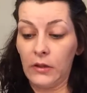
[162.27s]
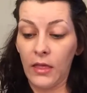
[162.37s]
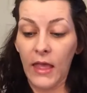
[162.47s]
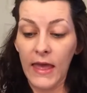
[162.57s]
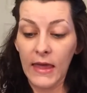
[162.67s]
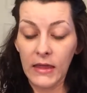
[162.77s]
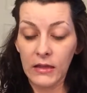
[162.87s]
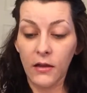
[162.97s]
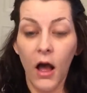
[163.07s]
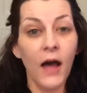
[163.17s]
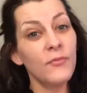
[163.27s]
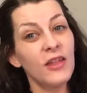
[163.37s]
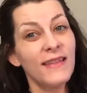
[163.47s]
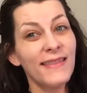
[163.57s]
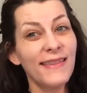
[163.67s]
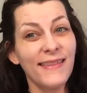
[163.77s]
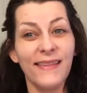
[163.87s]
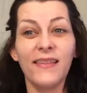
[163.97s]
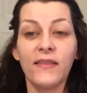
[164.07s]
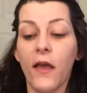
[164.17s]
like options.
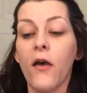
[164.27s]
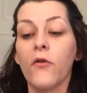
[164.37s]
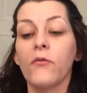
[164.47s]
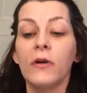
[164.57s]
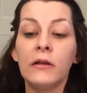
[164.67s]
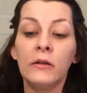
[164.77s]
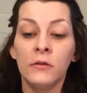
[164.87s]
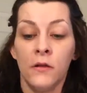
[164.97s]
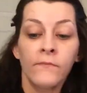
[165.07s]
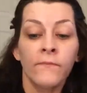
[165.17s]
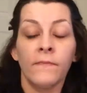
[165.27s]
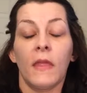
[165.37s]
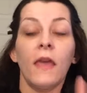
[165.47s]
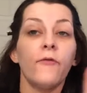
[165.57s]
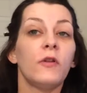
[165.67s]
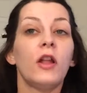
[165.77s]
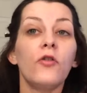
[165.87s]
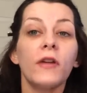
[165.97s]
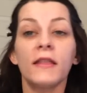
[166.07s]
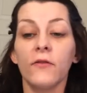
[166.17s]
So if we
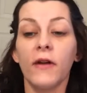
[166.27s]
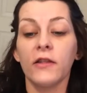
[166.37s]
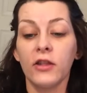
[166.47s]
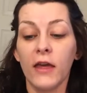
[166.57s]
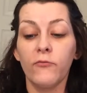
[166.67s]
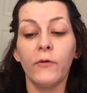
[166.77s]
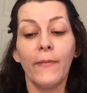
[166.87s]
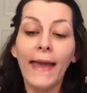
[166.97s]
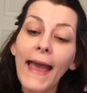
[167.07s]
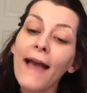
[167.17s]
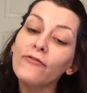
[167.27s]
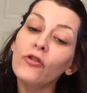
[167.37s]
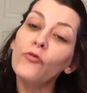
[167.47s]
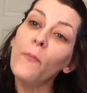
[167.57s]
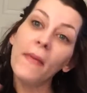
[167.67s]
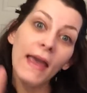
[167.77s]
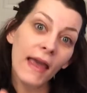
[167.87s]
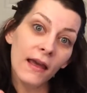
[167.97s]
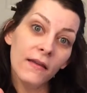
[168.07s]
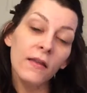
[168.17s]
don't get the right shade, we may have to
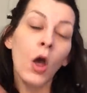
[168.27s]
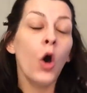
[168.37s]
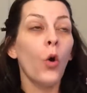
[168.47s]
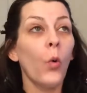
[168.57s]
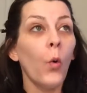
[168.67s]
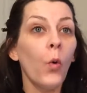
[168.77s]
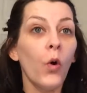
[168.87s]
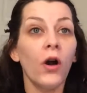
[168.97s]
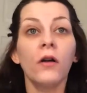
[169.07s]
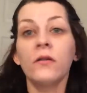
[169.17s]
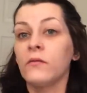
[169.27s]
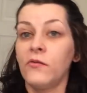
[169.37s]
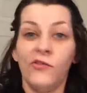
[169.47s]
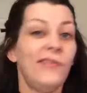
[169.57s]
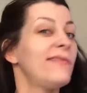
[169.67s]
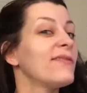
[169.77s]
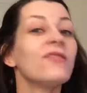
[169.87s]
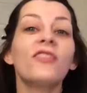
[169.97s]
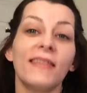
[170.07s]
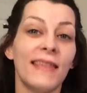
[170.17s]
mix or
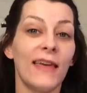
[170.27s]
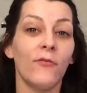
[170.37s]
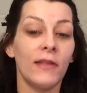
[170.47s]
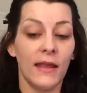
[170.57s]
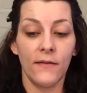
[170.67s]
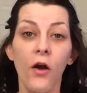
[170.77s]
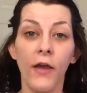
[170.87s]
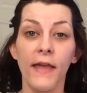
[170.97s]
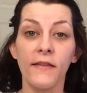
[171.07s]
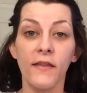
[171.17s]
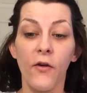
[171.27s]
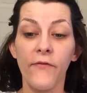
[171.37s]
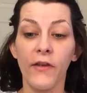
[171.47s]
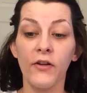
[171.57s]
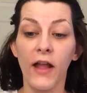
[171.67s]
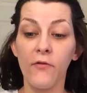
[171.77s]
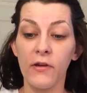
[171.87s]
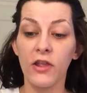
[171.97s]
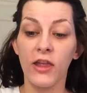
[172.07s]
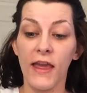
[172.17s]
just deal with it. Okay, so I figured out
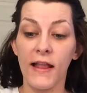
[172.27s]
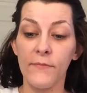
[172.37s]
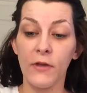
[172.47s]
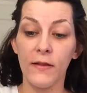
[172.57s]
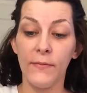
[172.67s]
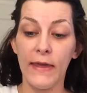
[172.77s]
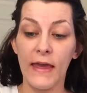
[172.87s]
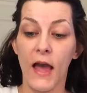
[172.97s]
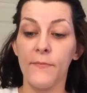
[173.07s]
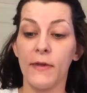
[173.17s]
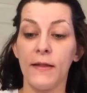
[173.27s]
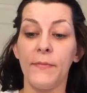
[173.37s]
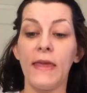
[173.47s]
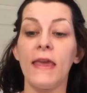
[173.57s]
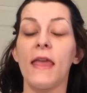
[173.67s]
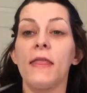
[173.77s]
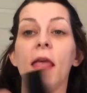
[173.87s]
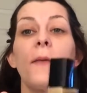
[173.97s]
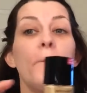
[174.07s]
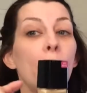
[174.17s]
what shade I'm gonna be. I'm gonna be in
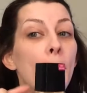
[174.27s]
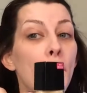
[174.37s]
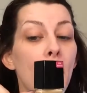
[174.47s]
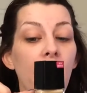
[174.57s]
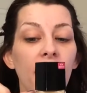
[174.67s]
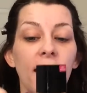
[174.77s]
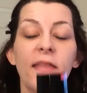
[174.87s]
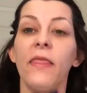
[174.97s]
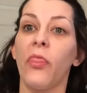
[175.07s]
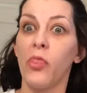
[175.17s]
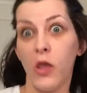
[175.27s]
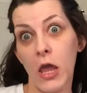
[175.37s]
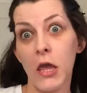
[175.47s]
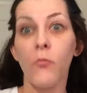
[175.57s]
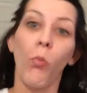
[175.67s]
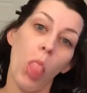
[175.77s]
the